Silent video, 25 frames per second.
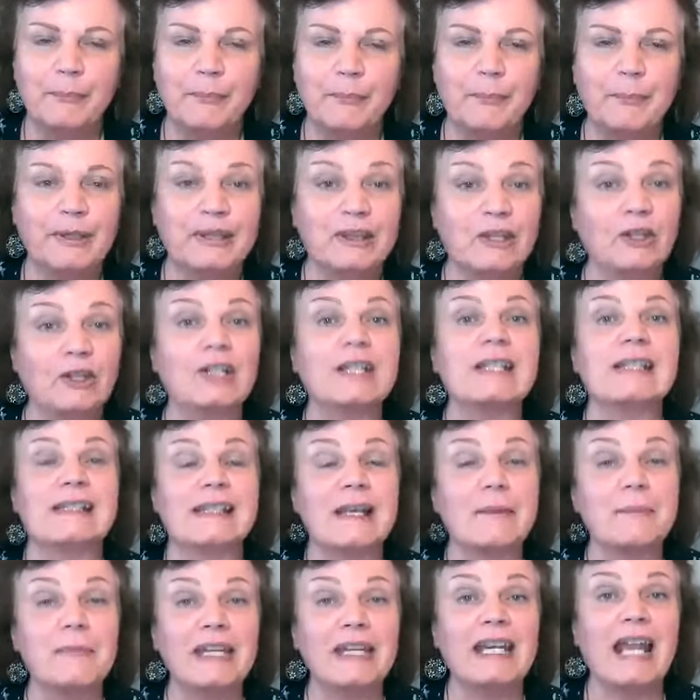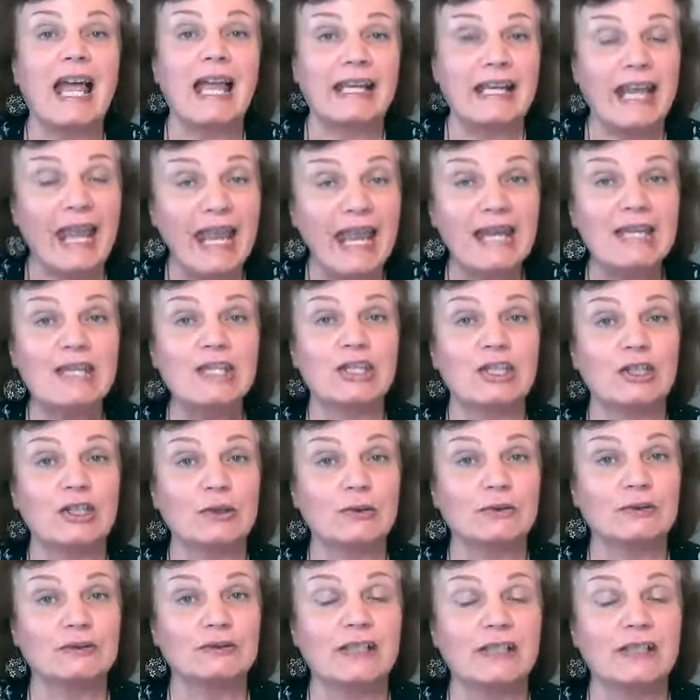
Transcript: But there is something I can do.